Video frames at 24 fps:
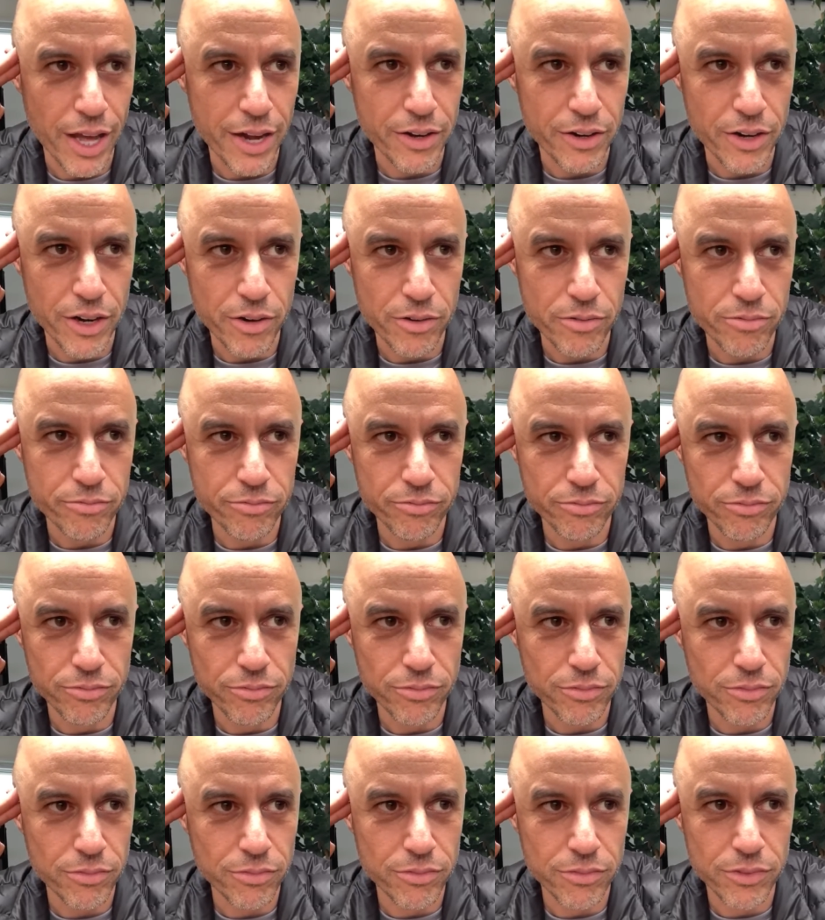I don't know,
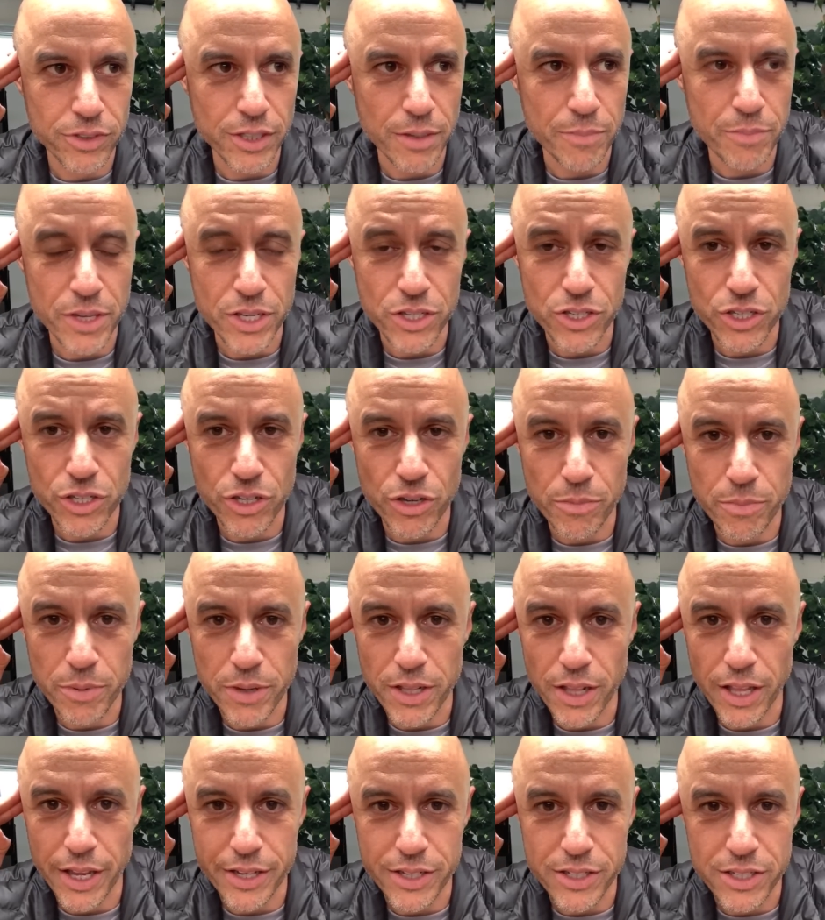something
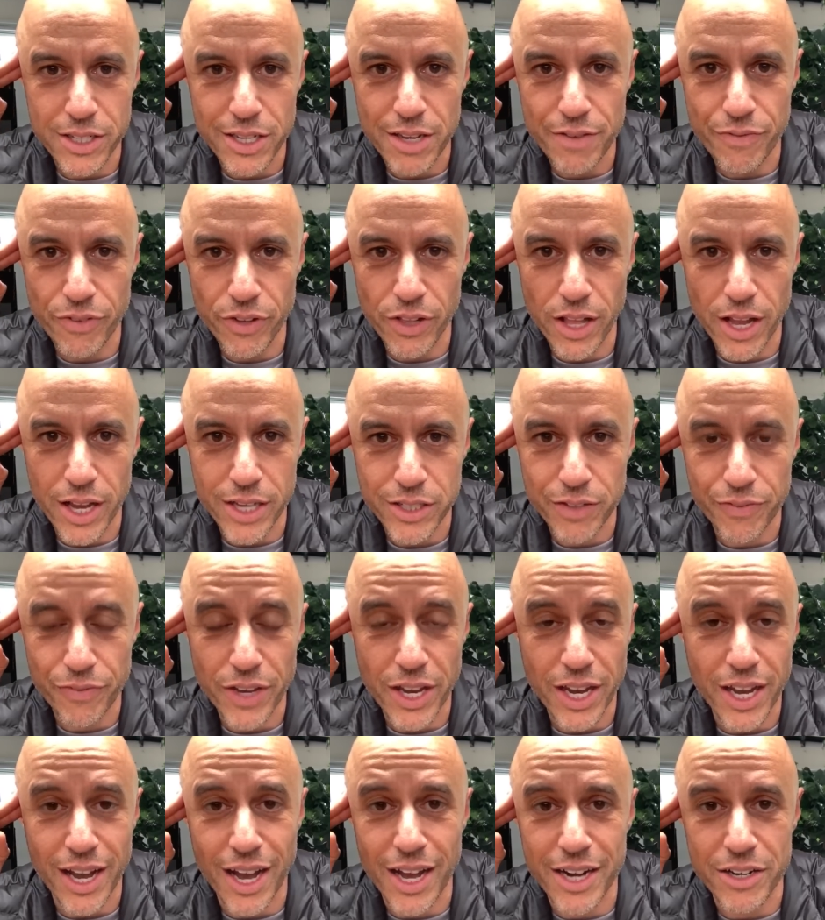stupid like Z
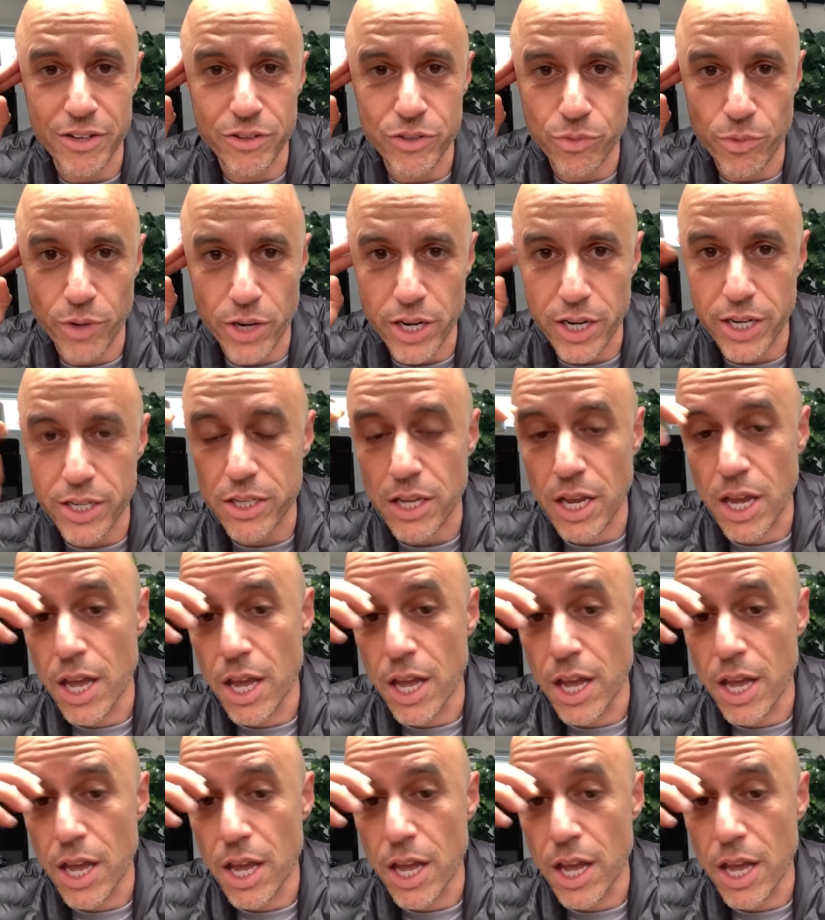philosophy. God knows what it is.